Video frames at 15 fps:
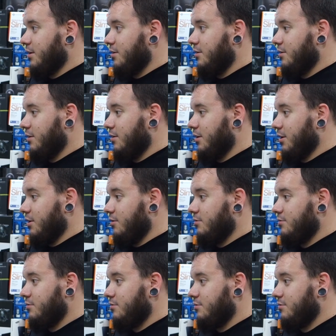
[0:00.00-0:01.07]
Like, there you go.
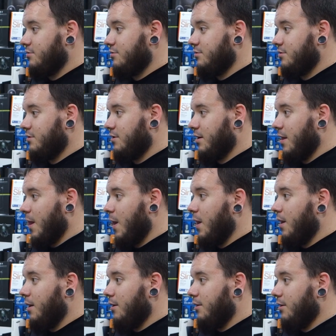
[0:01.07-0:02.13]

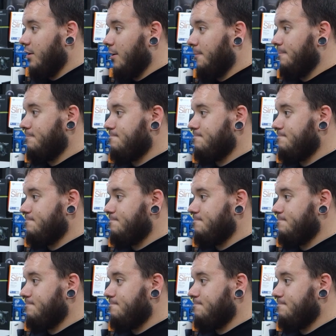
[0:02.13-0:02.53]
Yep.